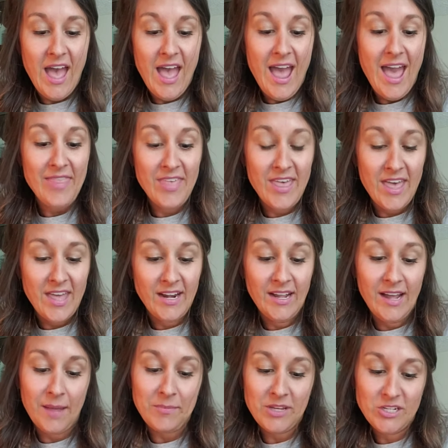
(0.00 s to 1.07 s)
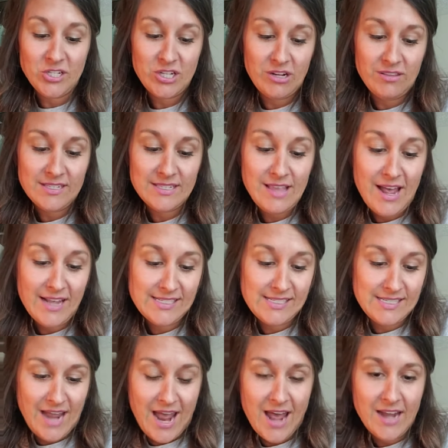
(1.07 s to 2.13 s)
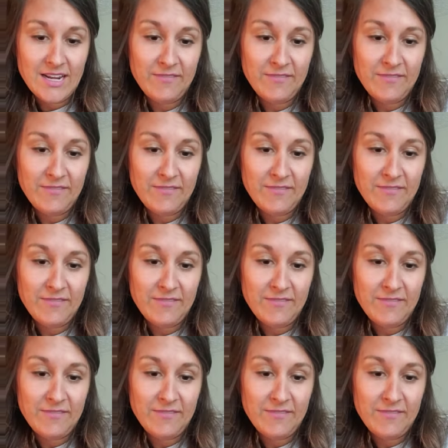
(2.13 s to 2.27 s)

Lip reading: And then I'm going to share this last stat.